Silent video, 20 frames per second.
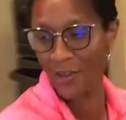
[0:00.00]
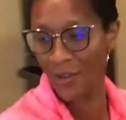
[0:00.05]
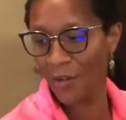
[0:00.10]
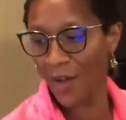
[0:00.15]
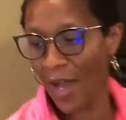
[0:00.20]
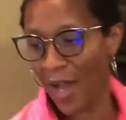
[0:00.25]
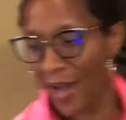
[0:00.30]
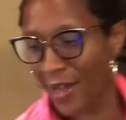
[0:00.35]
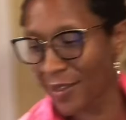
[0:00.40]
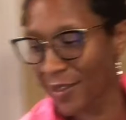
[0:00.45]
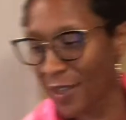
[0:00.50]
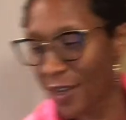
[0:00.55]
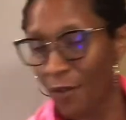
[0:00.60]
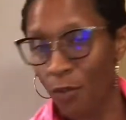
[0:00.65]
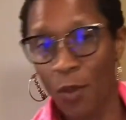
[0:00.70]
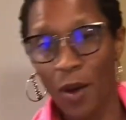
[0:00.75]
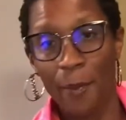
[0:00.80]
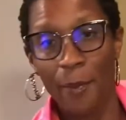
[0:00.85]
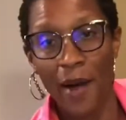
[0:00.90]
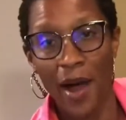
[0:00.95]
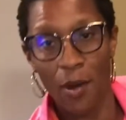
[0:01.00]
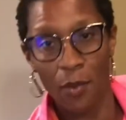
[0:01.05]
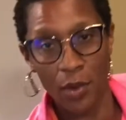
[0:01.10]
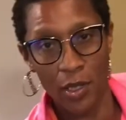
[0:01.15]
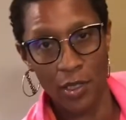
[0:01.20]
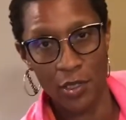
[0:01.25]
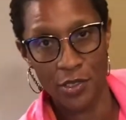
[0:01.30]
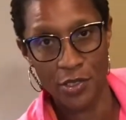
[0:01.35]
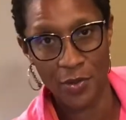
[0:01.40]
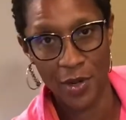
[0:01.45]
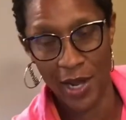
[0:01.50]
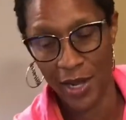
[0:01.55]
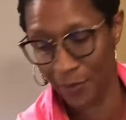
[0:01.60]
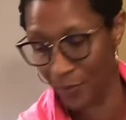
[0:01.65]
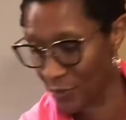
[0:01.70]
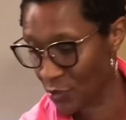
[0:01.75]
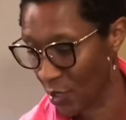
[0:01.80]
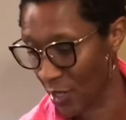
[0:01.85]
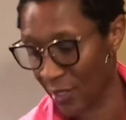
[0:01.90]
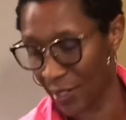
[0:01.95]
how I love one pot wonders, right? We're
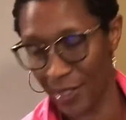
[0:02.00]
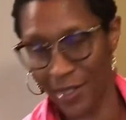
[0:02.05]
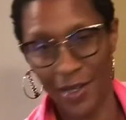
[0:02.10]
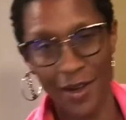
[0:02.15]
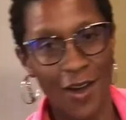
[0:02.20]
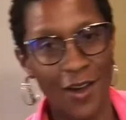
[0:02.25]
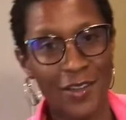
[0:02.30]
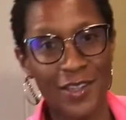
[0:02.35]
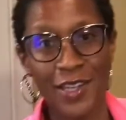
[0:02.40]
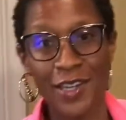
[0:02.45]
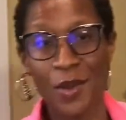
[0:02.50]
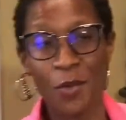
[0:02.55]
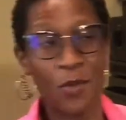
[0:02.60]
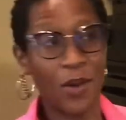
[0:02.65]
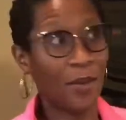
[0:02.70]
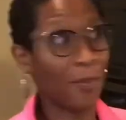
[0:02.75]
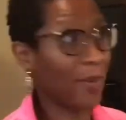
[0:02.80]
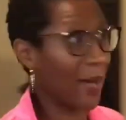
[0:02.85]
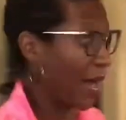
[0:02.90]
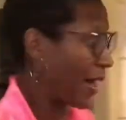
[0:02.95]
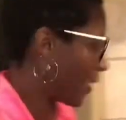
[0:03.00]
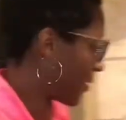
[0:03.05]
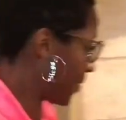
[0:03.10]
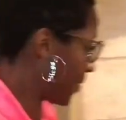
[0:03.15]
trying to get it all done in one pot.